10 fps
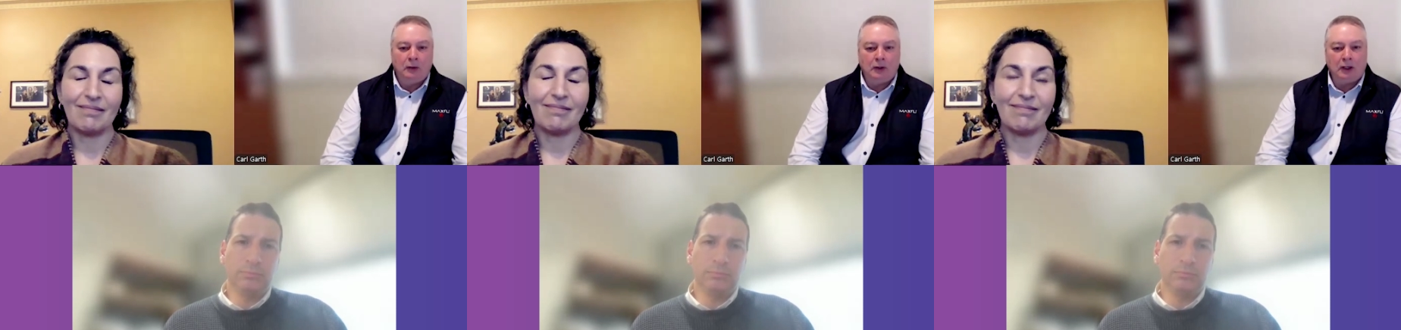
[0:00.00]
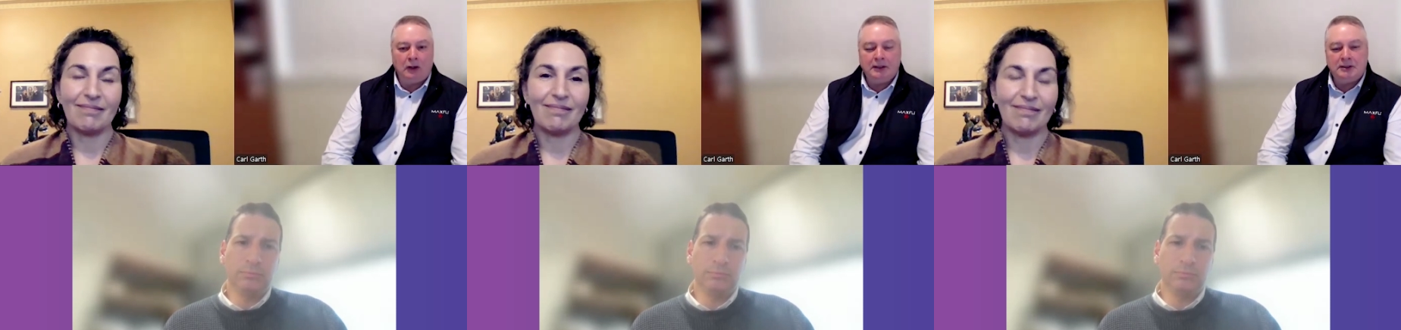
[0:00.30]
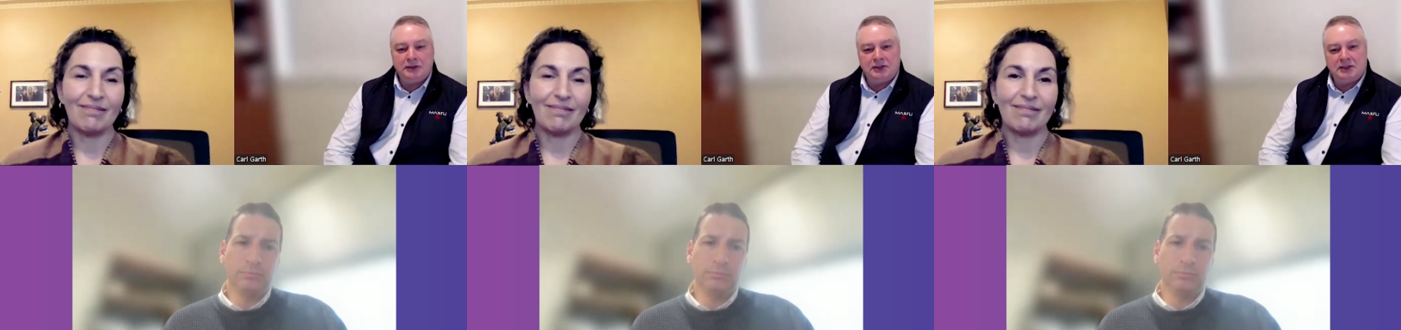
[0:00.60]
Speaker 1: Look, I'd
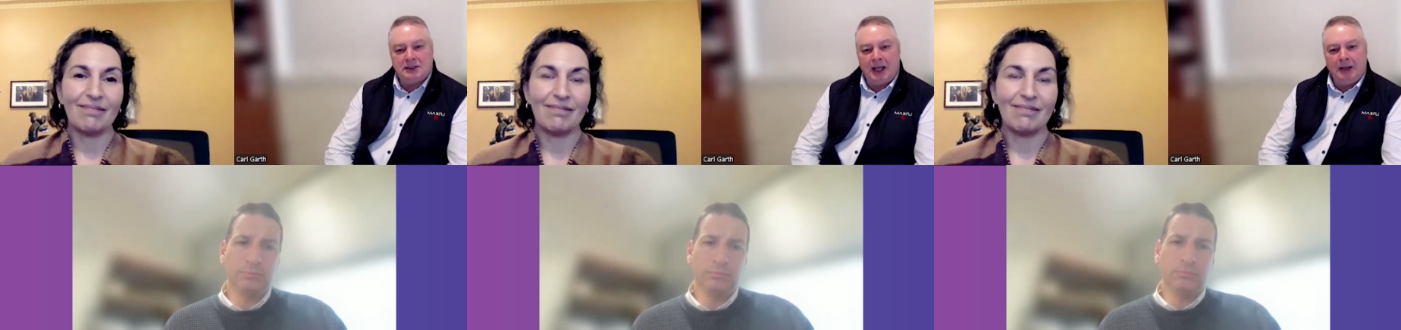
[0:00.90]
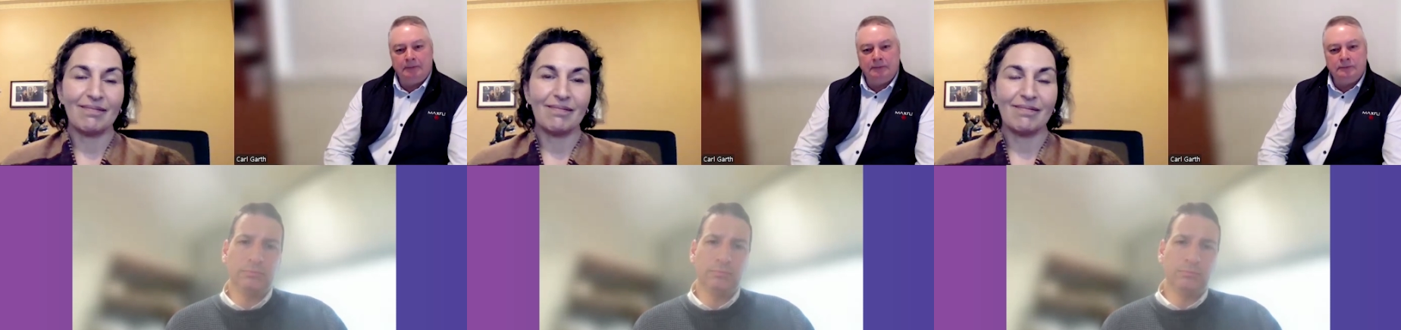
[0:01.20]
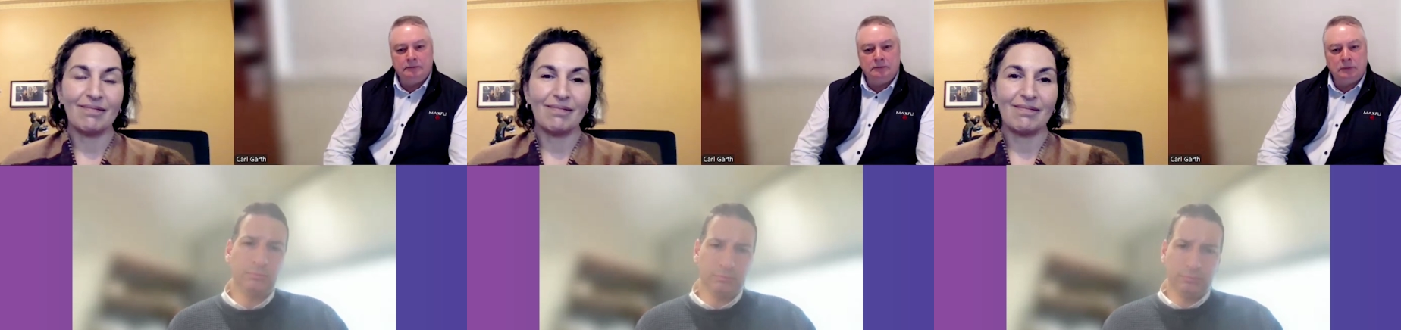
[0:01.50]
like to just
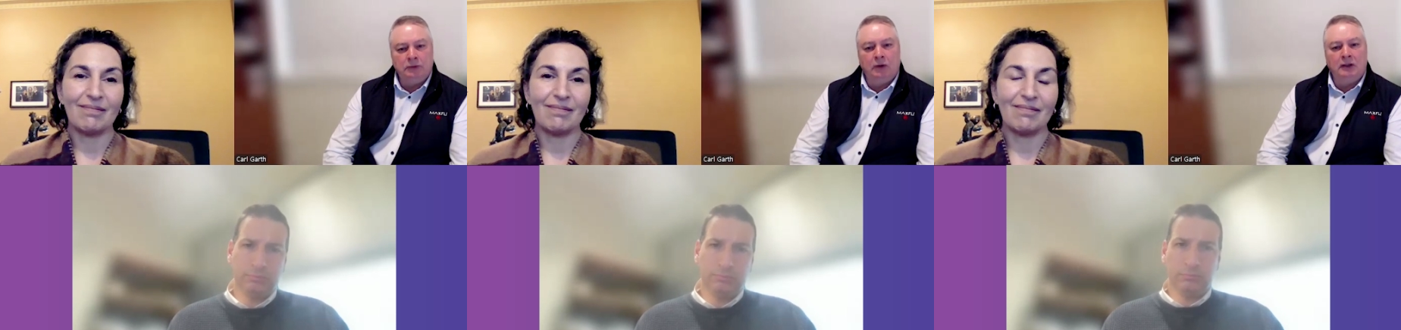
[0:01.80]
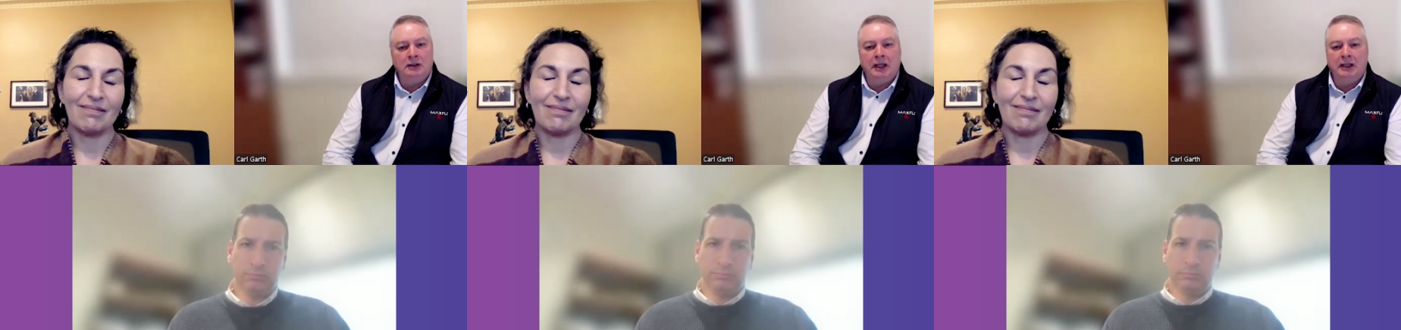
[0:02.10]
um, move on and,